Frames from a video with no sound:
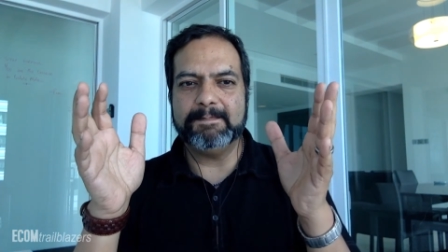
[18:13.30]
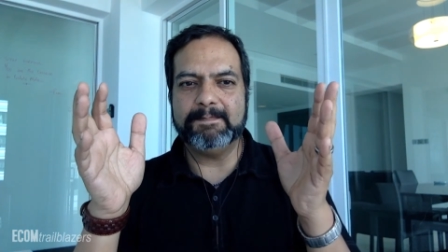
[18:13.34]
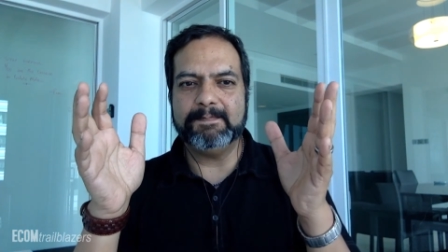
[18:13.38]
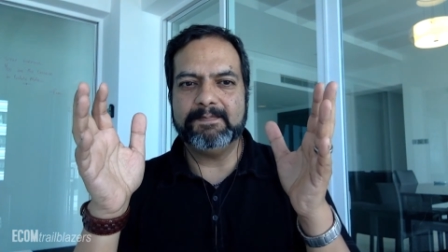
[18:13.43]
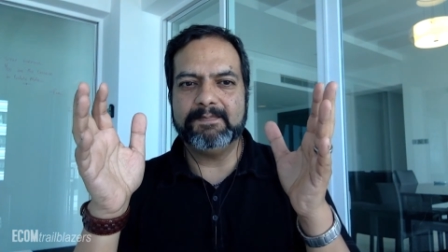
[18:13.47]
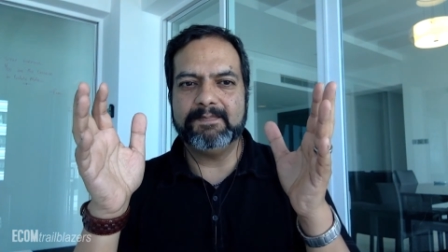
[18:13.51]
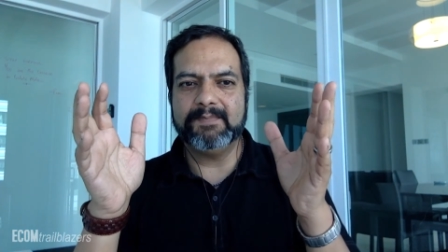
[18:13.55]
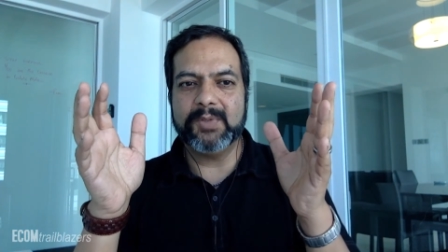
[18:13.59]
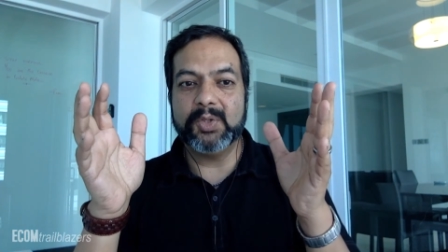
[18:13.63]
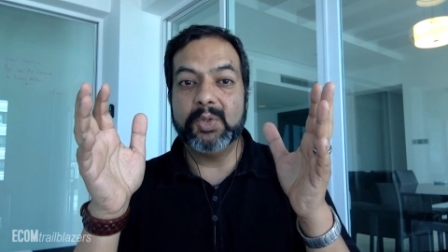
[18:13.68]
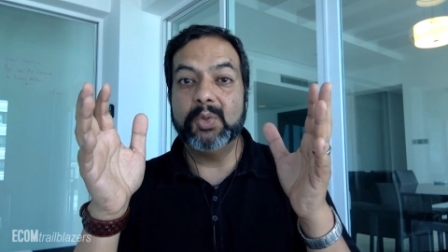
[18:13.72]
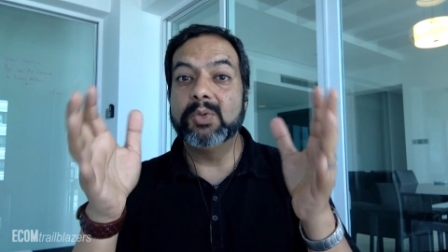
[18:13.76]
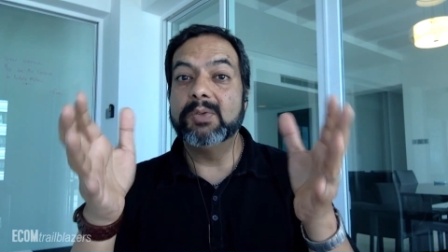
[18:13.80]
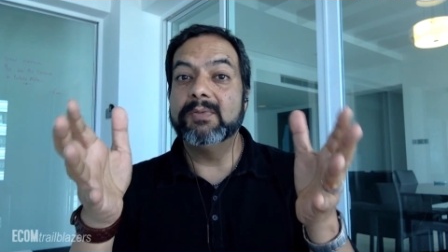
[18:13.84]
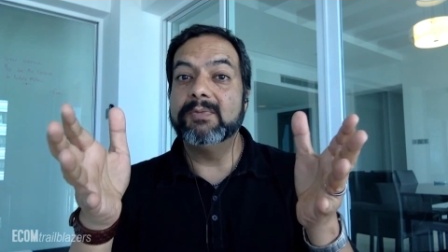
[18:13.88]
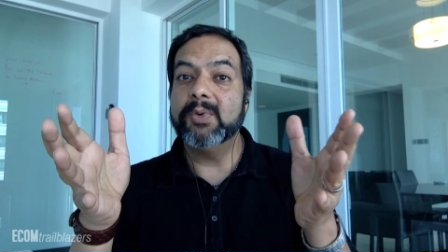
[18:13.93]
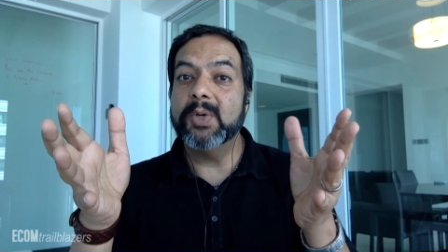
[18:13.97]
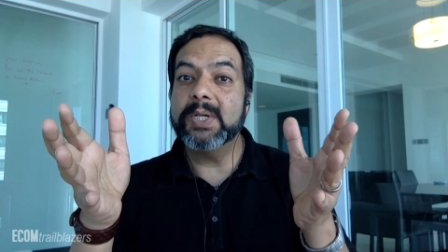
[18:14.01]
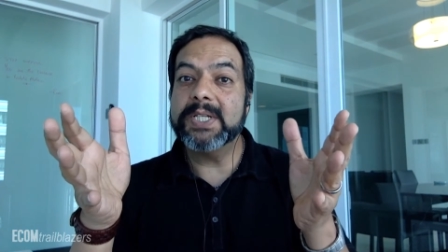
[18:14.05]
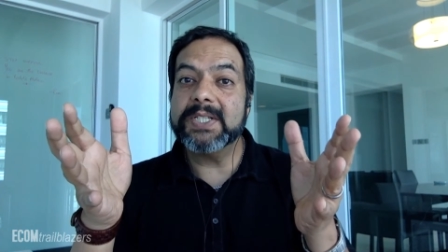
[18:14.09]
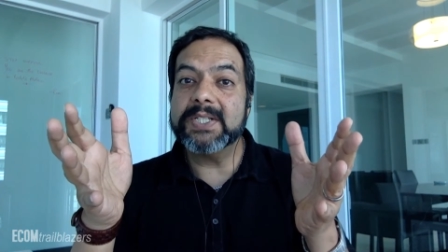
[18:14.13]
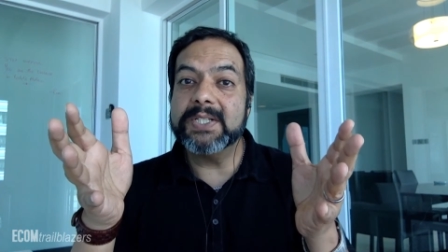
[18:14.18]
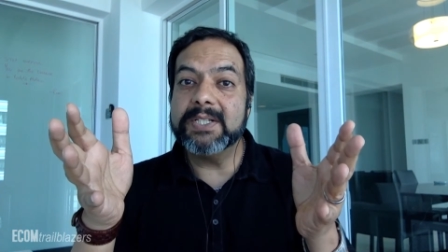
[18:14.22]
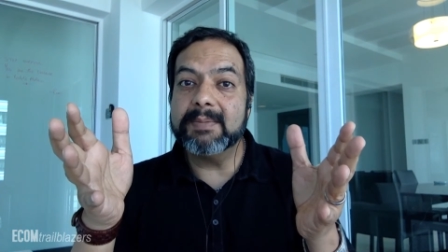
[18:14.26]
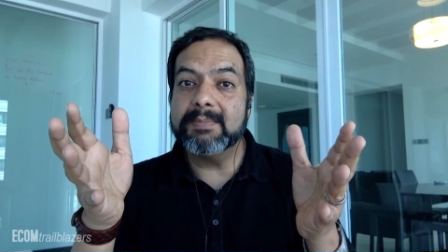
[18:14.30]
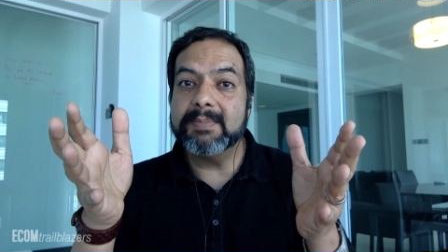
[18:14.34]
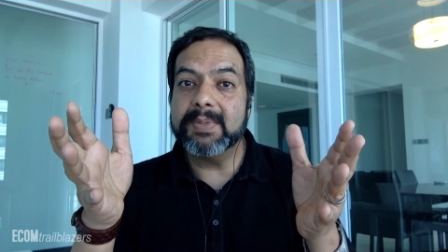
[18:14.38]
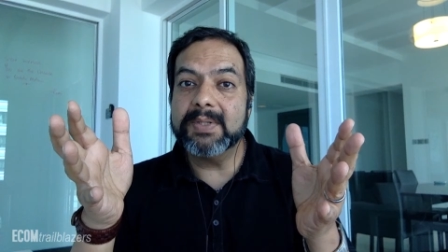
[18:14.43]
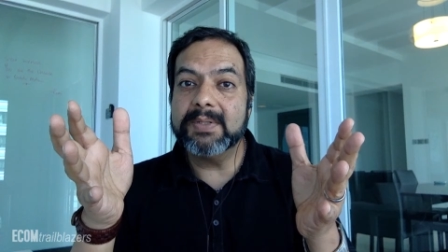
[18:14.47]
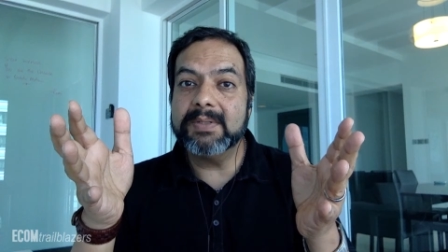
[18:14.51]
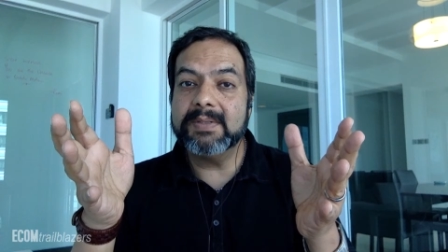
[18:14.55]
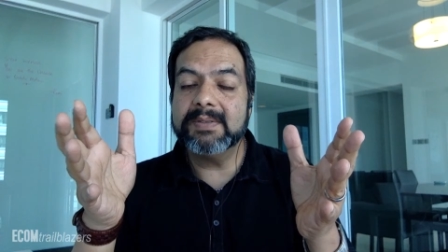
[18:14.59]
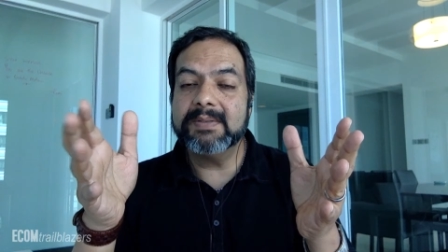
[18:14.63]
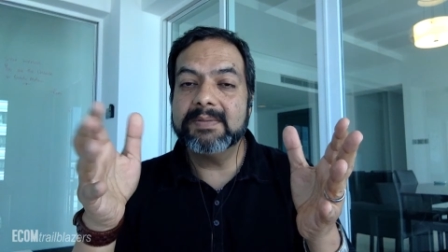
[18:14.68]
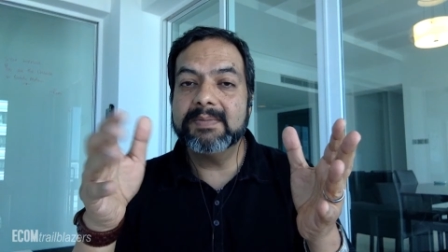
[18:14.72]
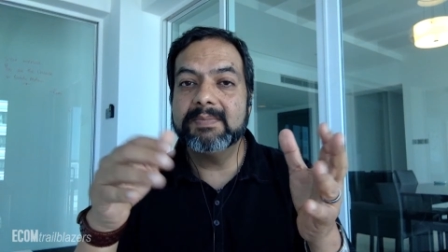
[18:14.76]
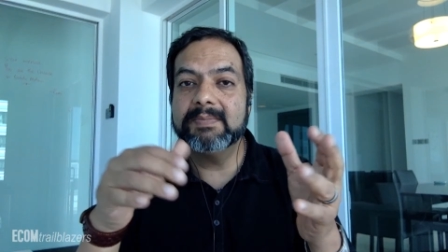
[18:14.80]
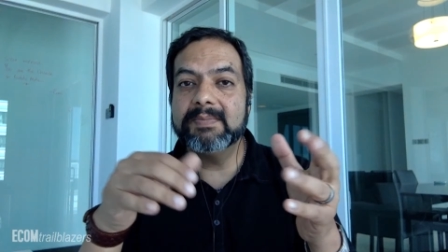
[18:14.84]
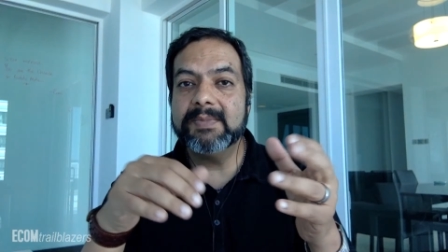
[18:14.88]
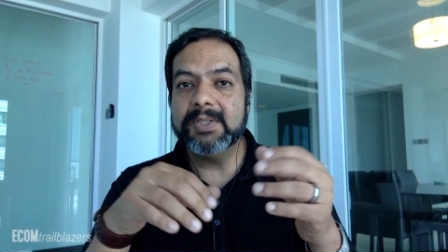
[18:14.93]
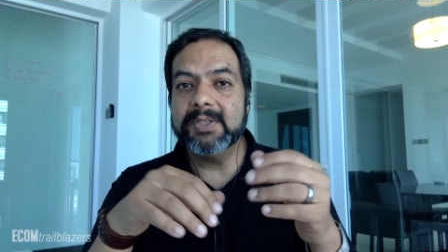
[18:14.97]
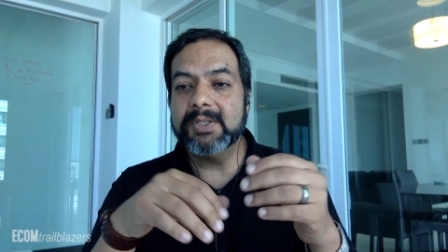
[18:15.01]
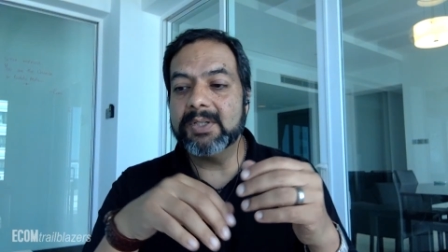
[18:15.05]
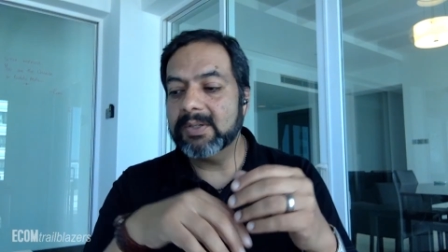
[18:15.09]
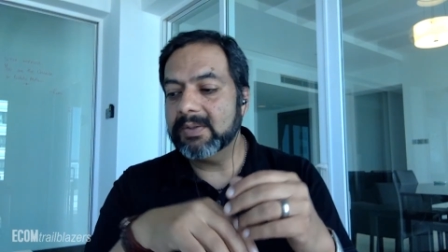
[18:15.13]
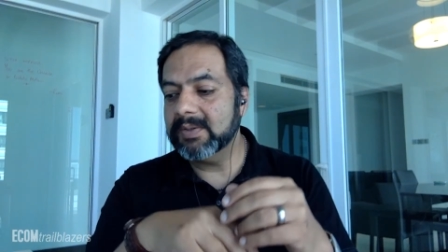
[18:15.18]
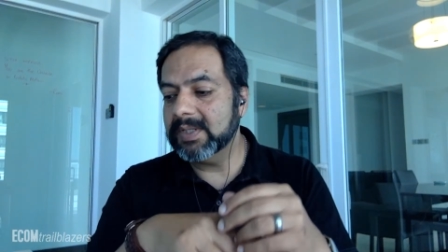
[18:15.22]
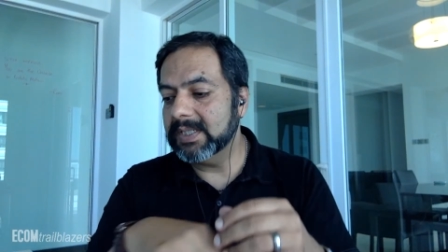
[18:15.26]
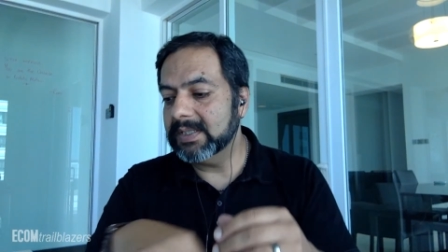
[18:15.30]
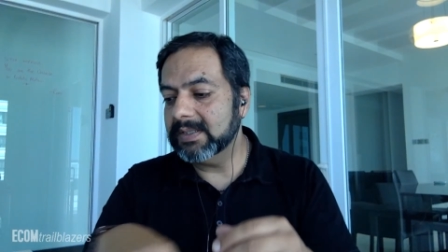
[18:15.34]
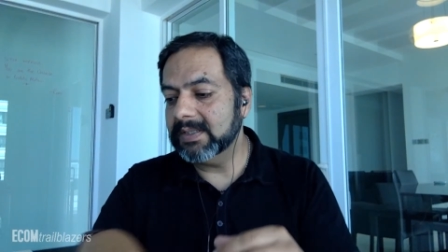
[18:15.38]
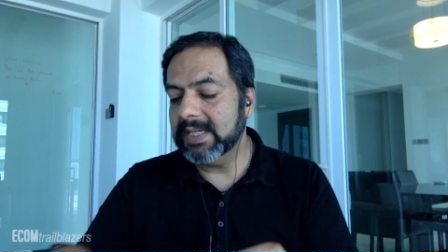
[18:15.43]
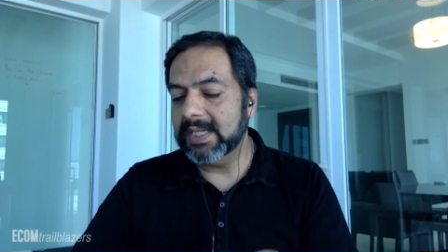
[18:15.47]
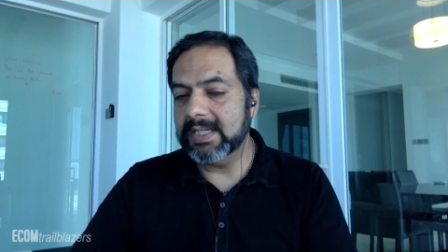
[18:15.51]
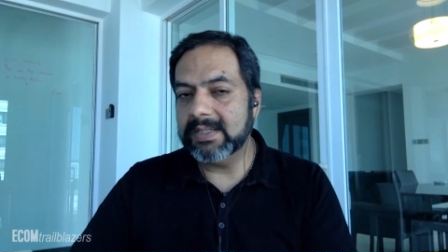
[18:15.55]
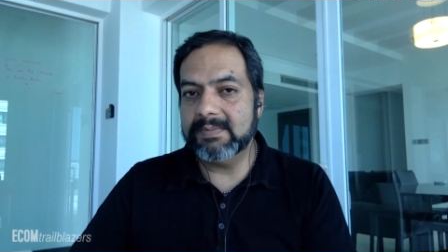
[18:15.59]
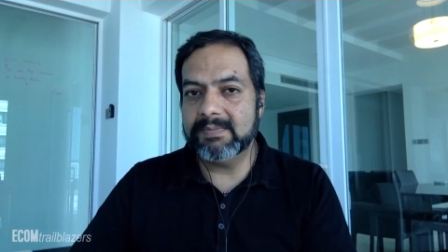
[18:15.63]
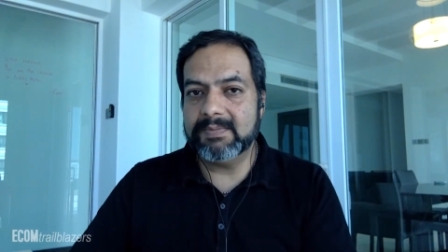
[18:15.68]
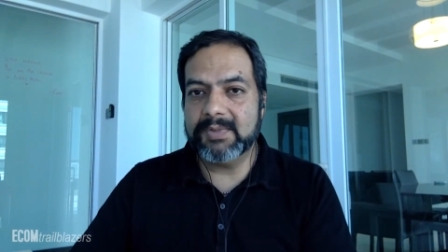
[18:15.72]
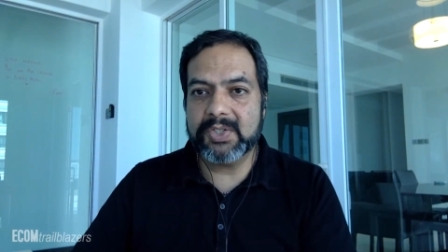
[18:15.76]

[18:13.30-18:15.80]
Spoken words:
Google Voice number, you know, and